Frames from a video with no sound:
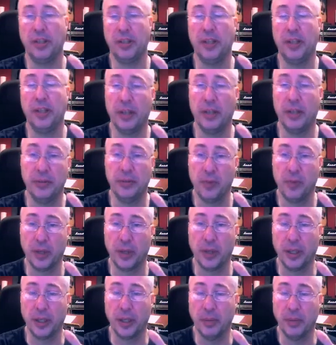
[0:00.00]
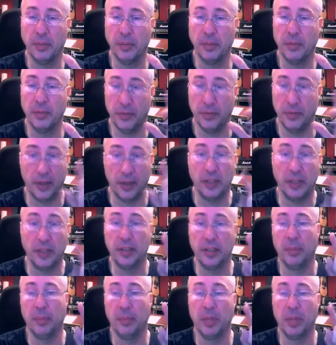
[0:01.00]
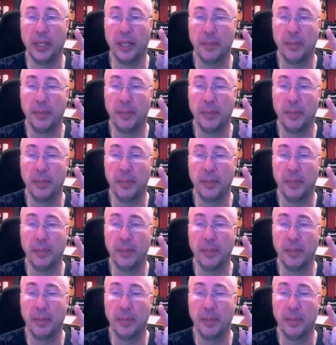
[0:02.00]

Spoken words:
theory for you very simply.